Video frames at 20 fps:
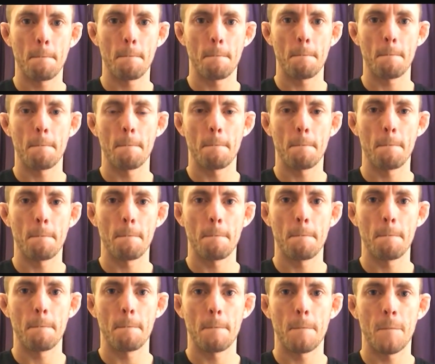
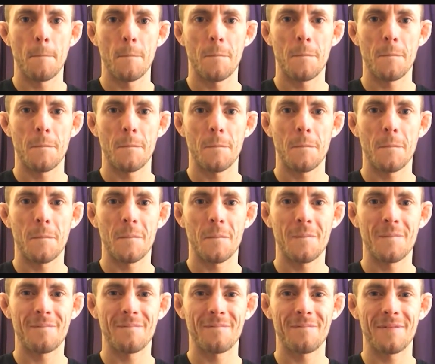
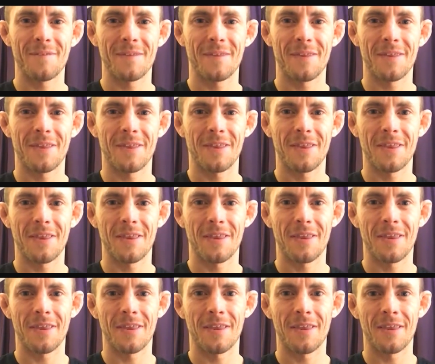
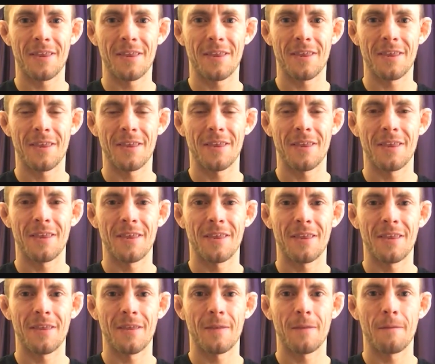
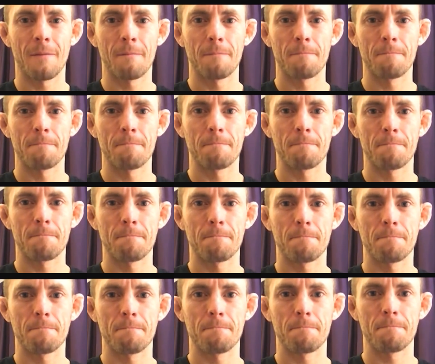
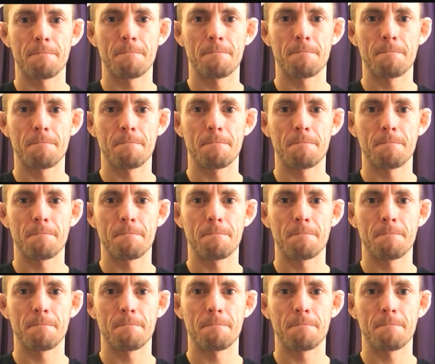No words are spoken by the person on screen.